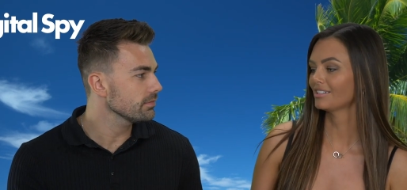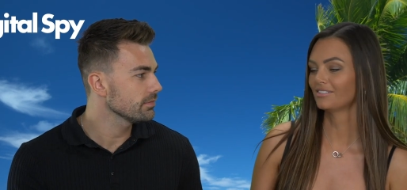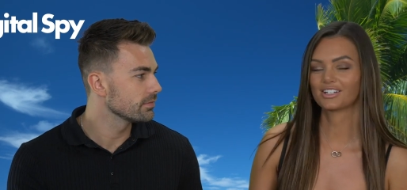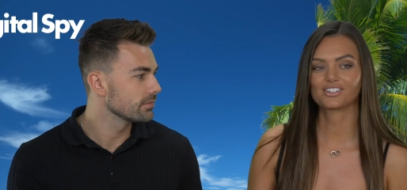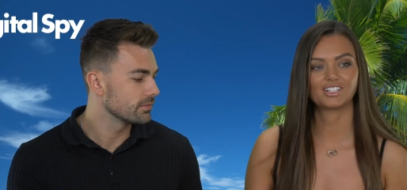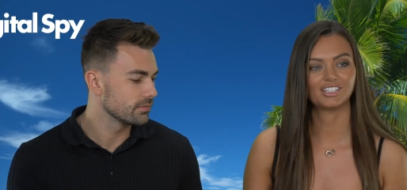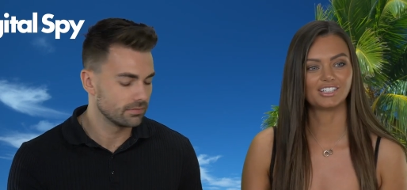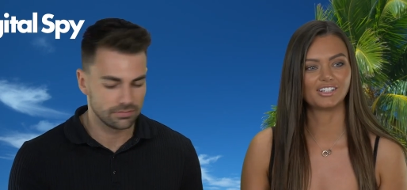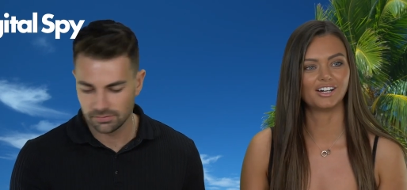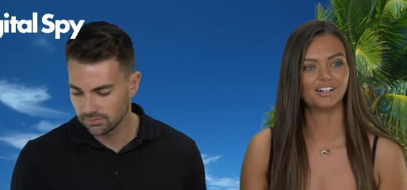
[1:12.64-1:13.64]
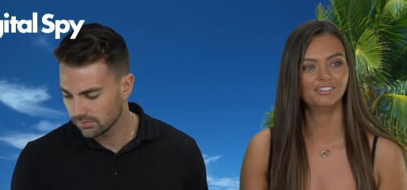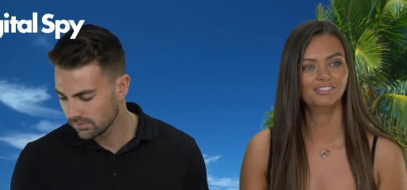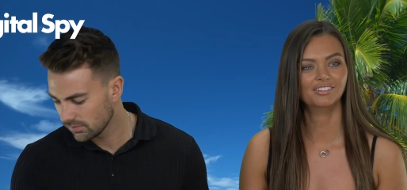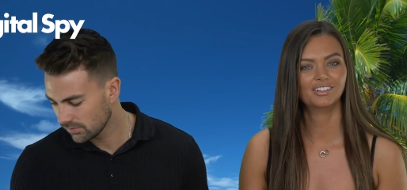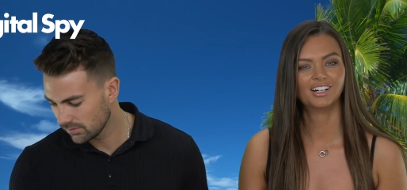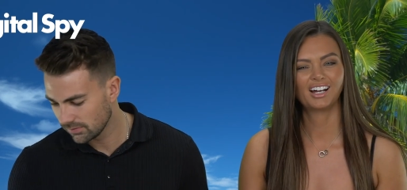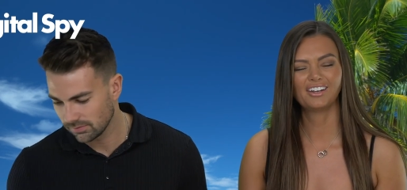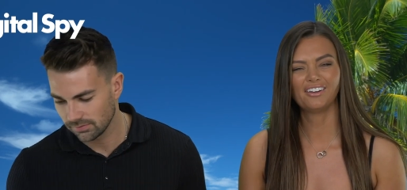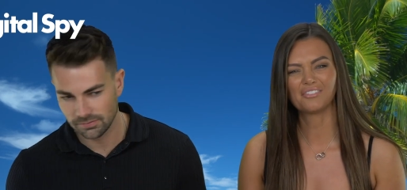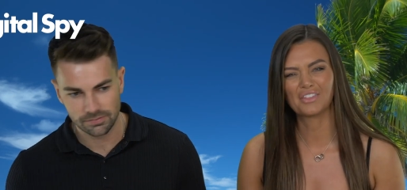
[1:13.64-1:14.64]
Speaker 1: I don't actually know.
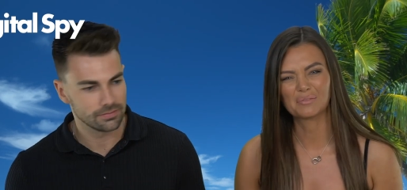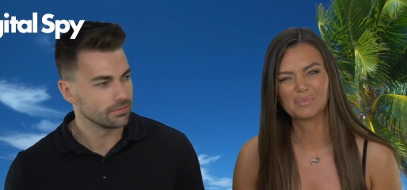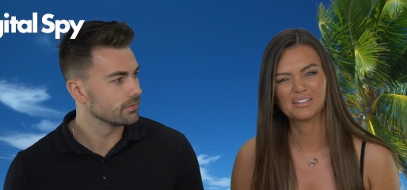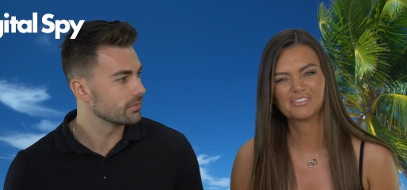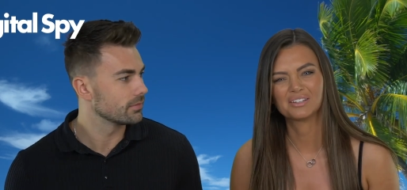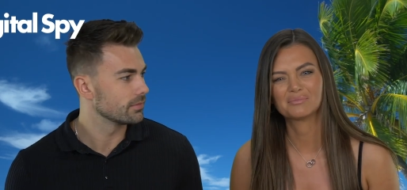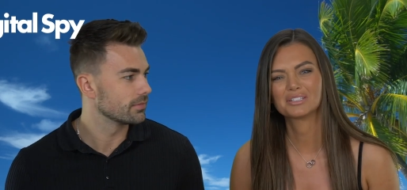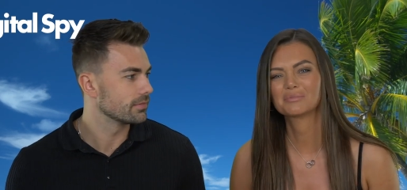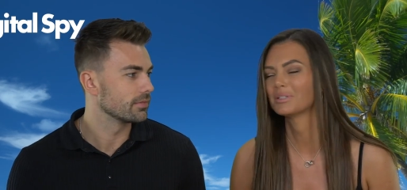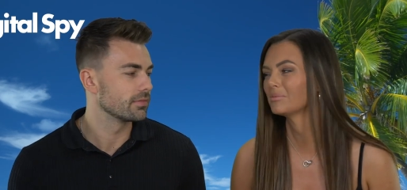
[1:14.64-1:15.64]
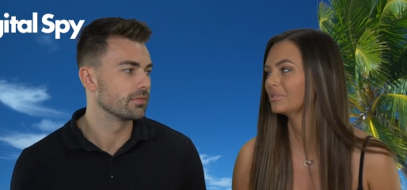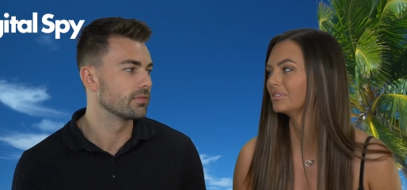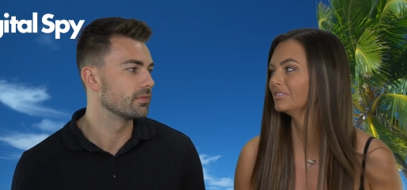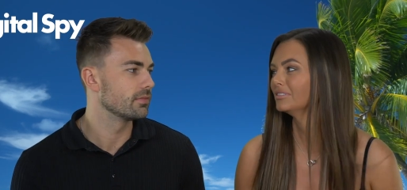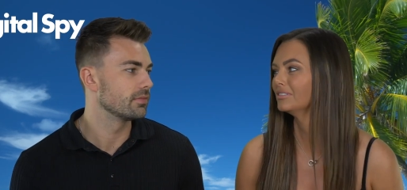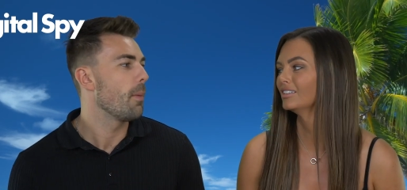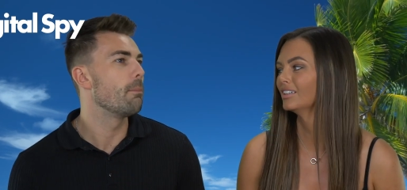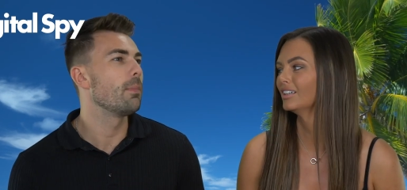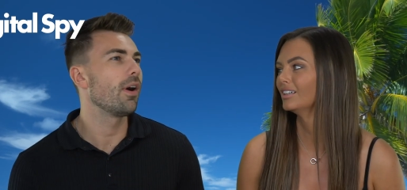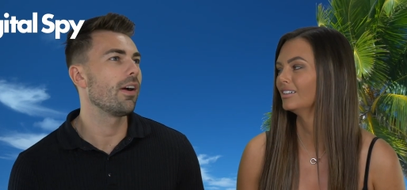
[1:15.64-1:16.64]
I don't have that many famous people.
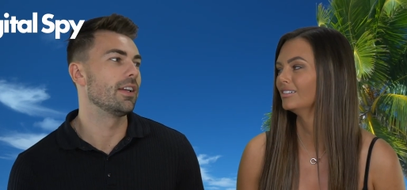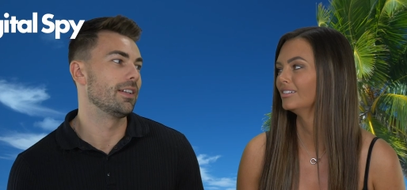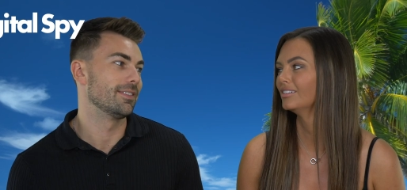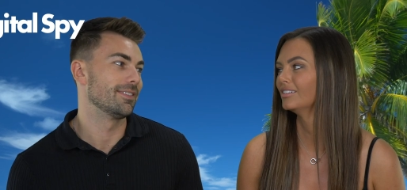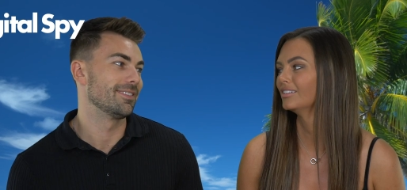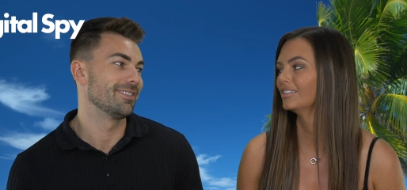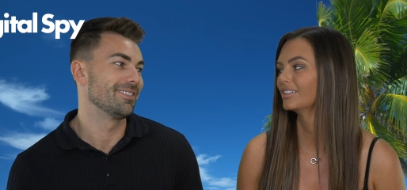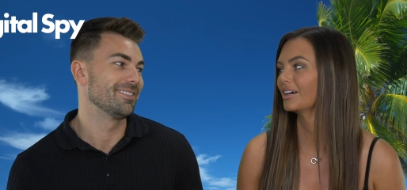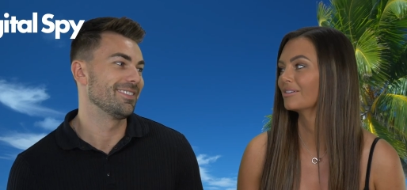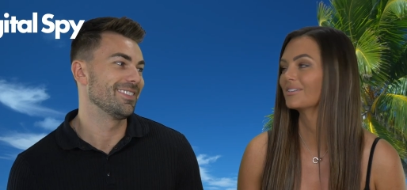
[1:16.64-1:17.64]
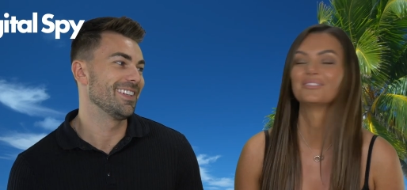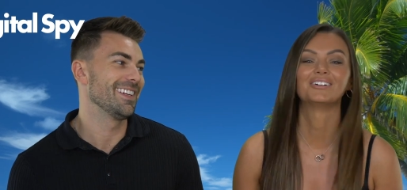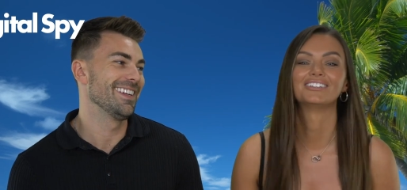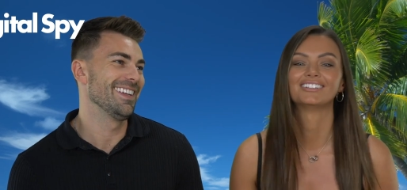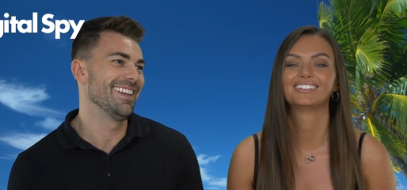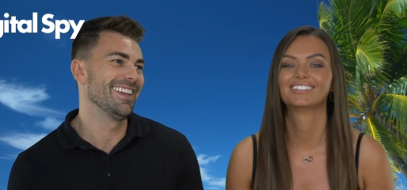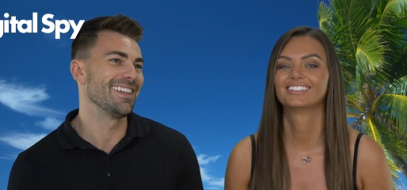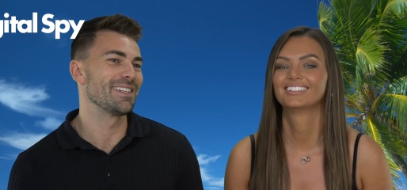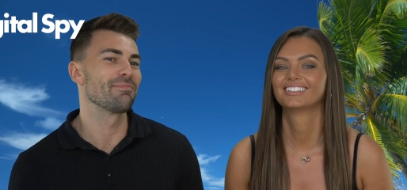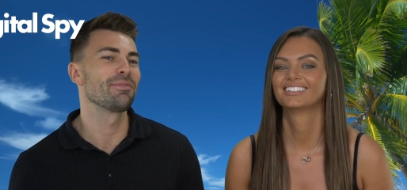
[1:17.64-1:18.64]
No. Mine. Oh, go on.
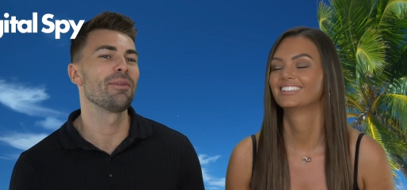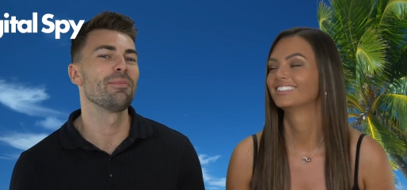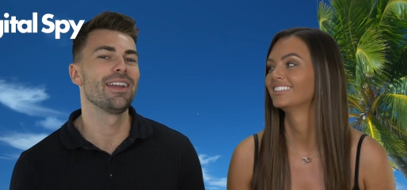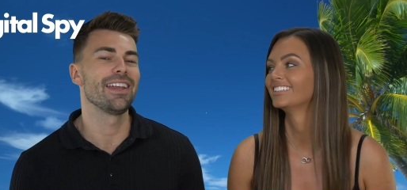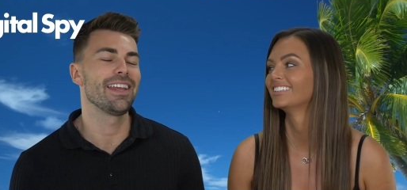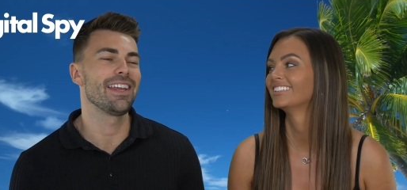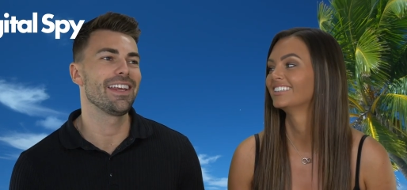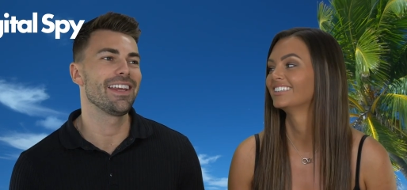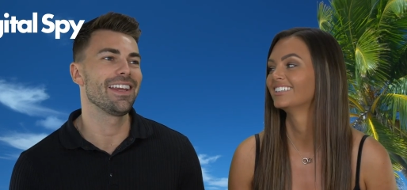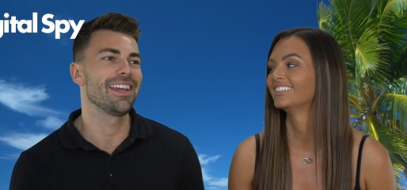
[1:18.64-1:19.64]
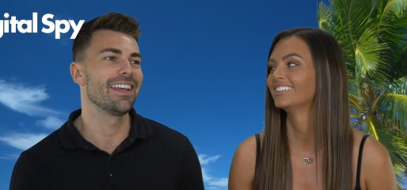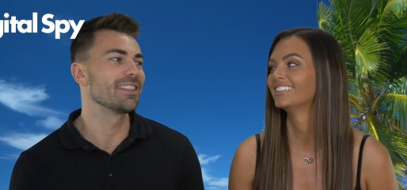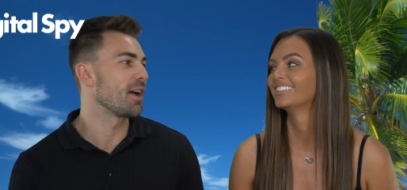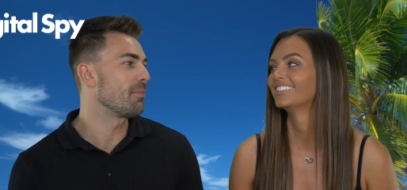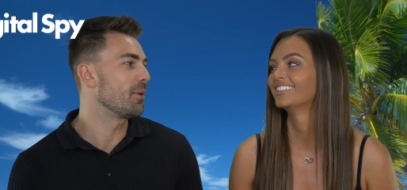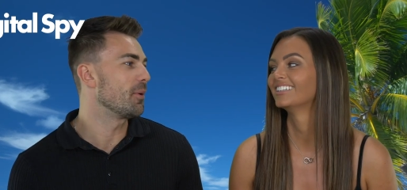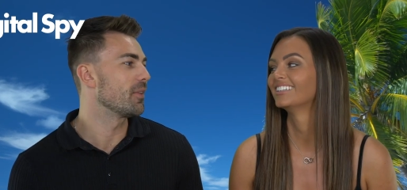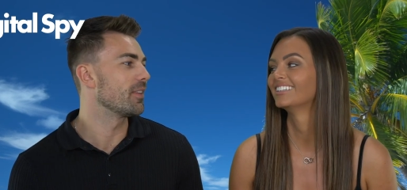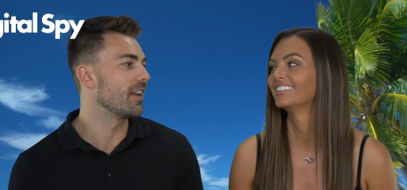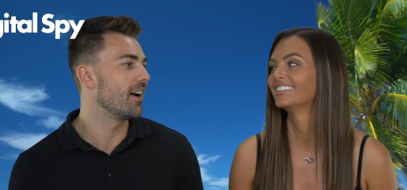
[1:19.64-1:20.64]
Speaker 2: Is probably
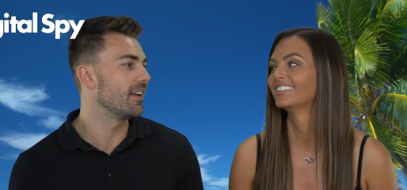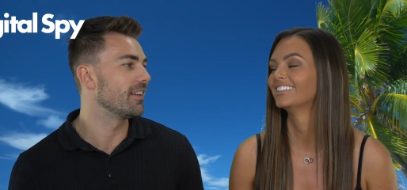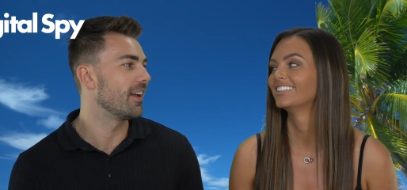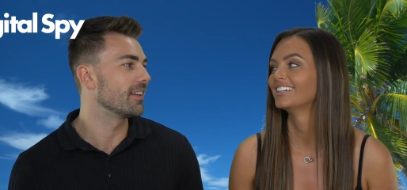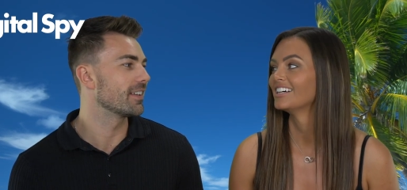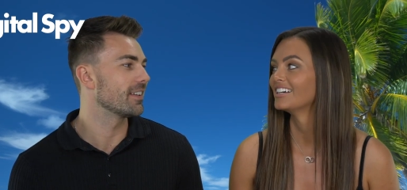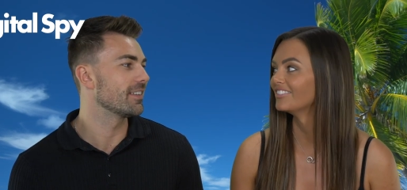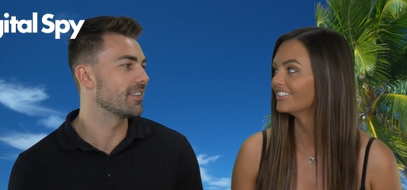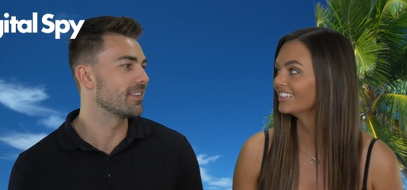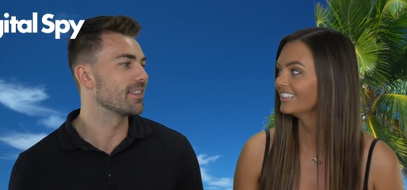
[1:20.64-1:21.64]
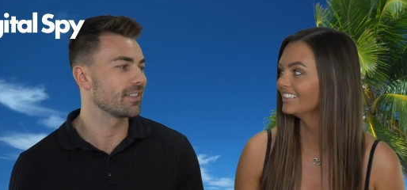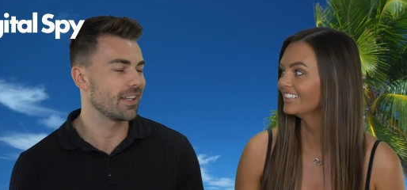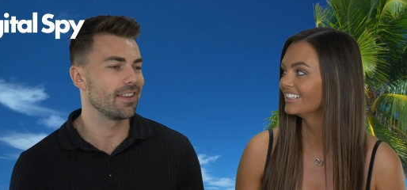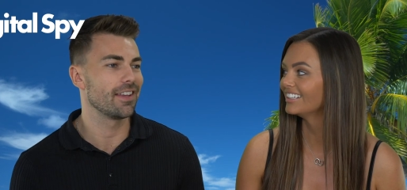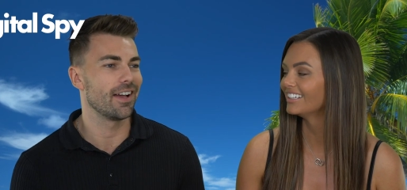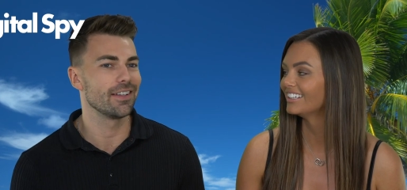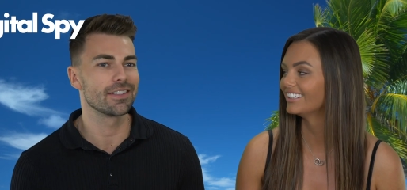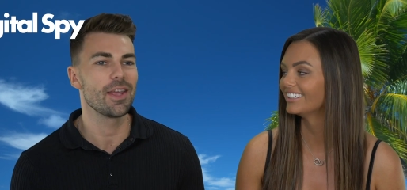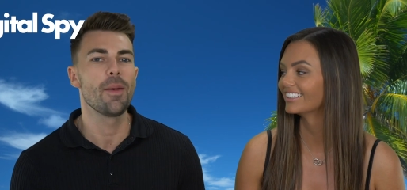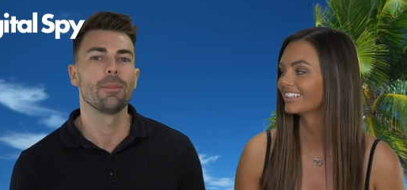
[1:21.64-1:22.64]
example the art like really? the
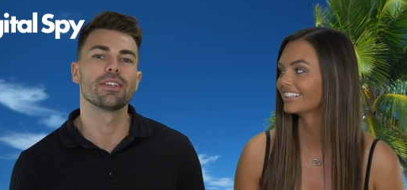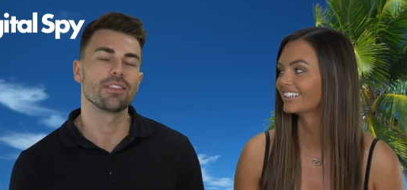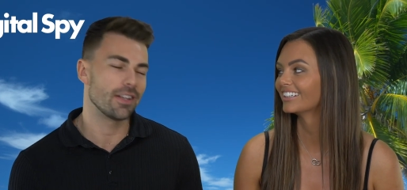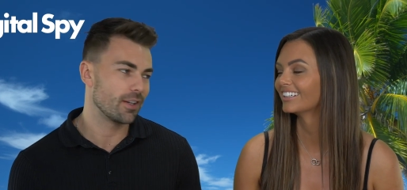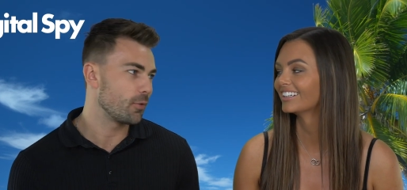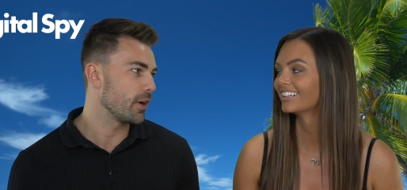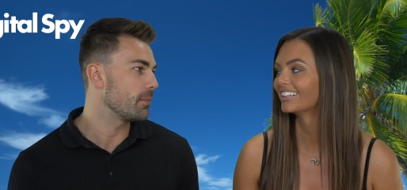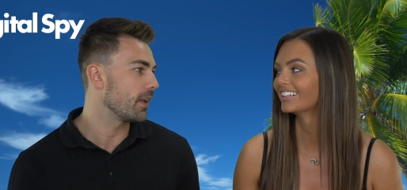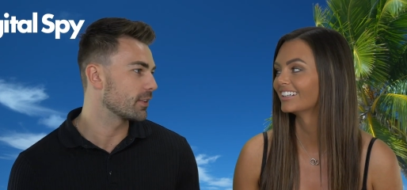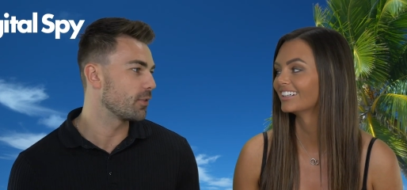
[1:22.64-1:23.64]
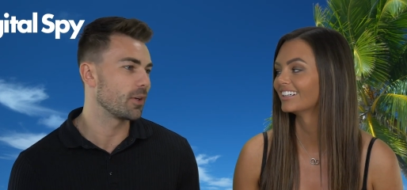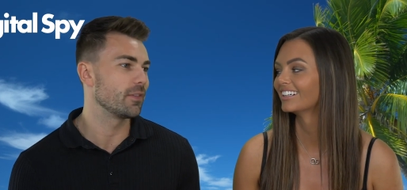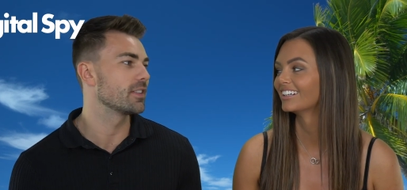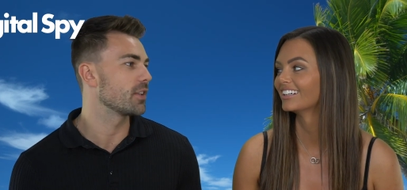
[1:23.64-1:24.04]
ice because I did a remix for one of his